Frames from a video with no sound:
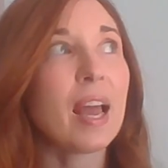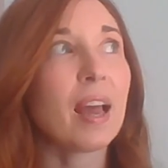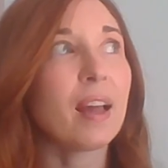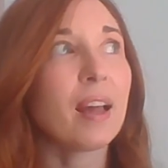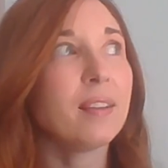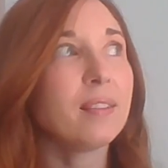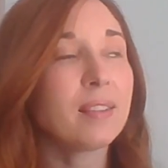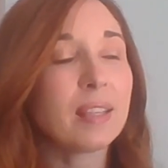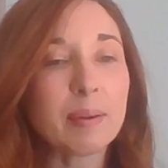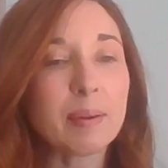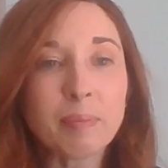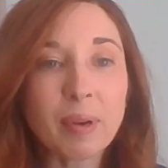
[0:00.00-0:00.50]

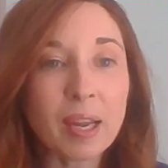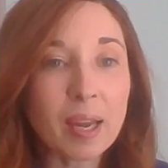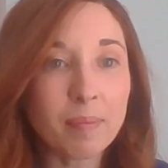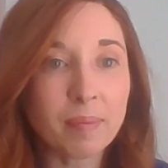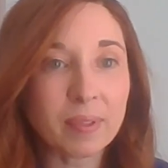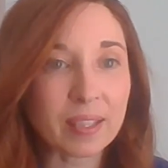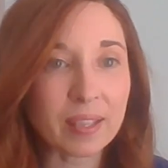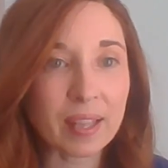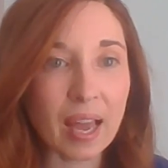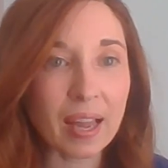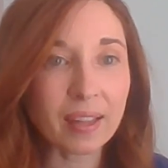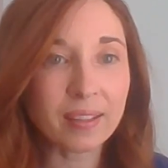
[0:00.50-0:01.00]
And
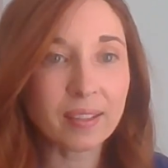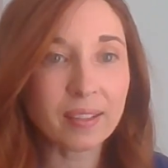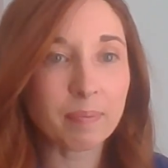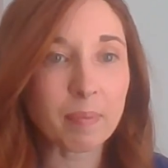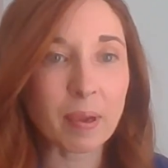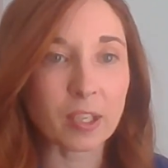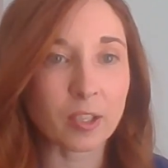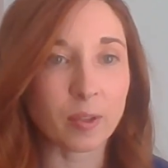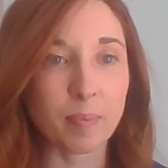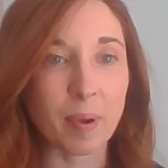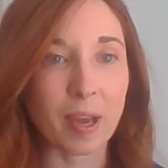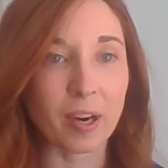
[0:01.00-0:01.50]
sometimes that's
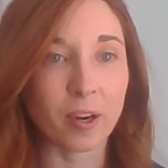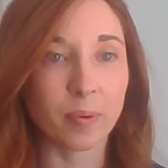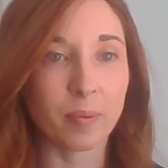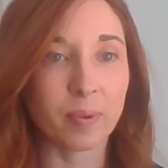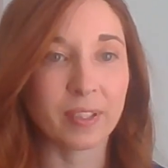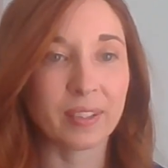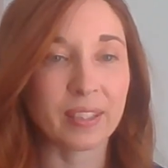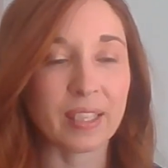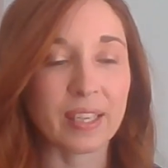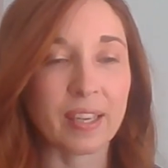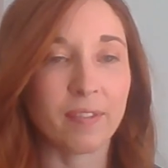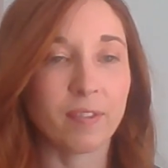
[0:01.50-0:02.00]
much better
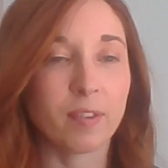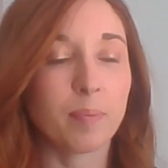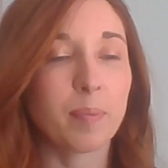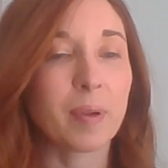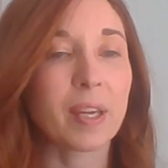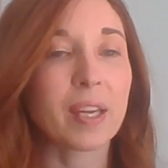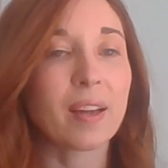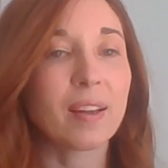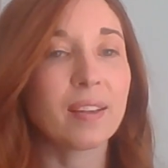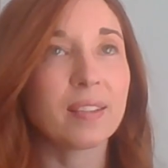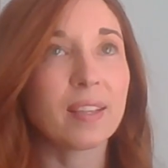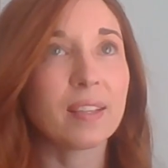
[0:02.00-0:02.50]
received
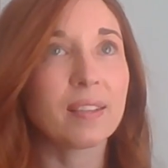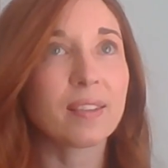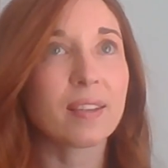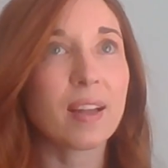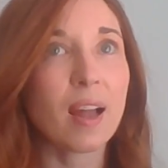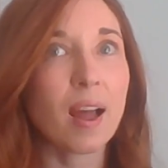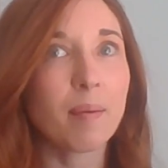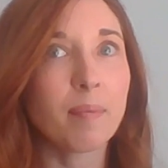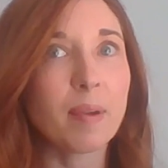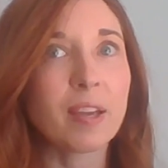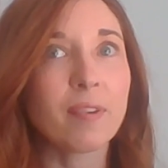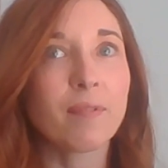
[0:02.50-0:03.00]
because it's
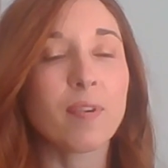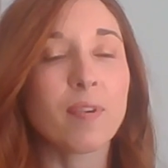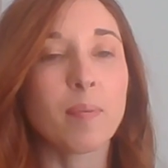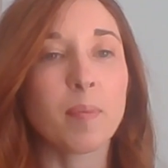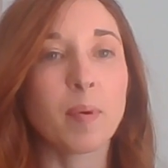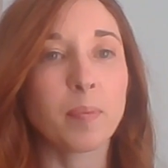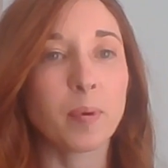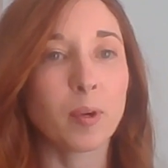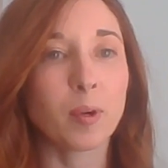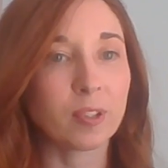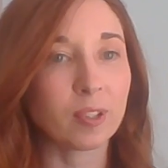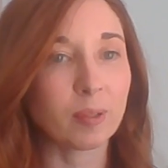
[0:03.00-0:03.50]
coming from
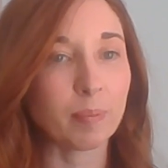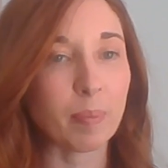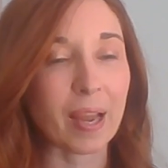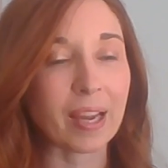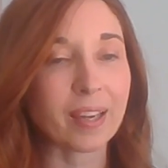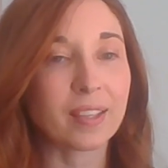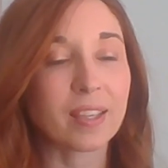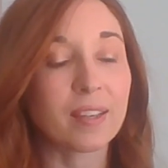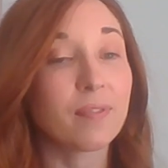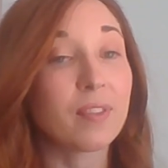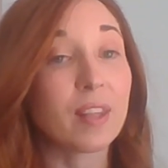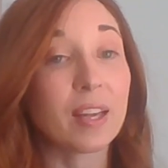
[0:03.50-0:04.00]
a
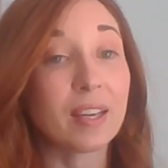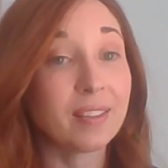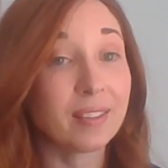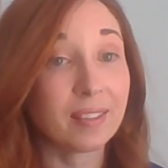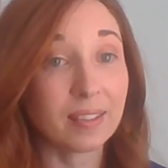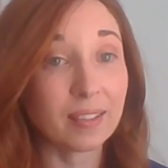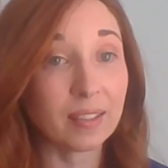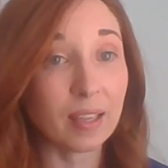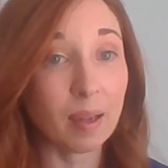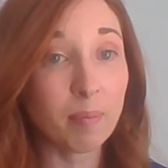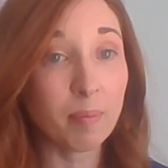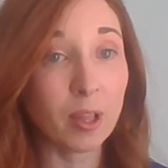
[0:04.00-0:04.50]
perspective that
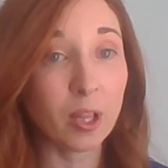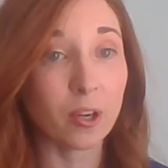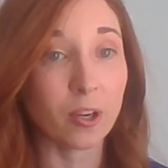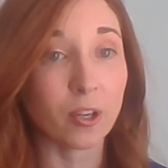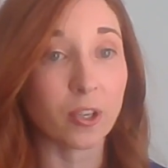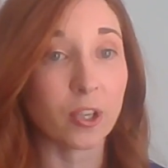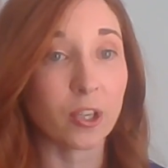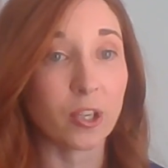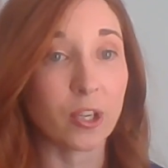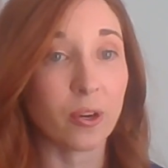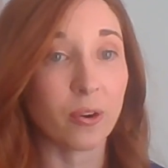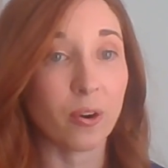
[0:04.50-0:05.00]
is similar
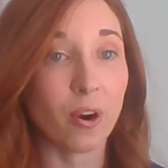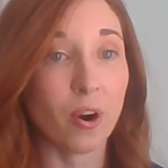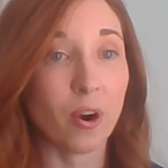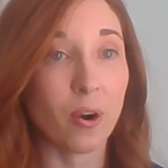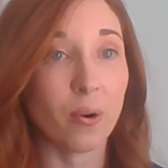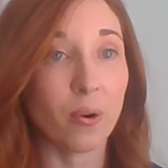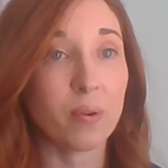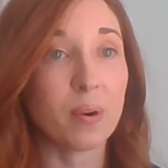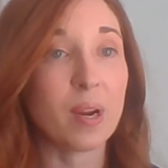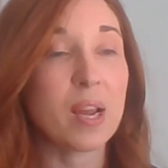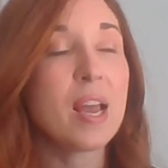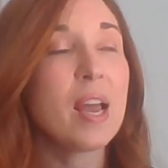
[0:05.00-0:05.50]
to your
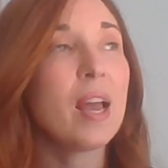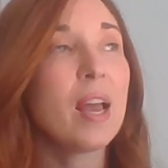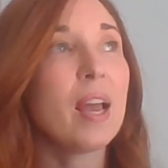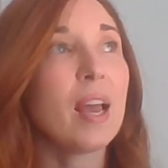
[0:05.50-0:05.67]
own.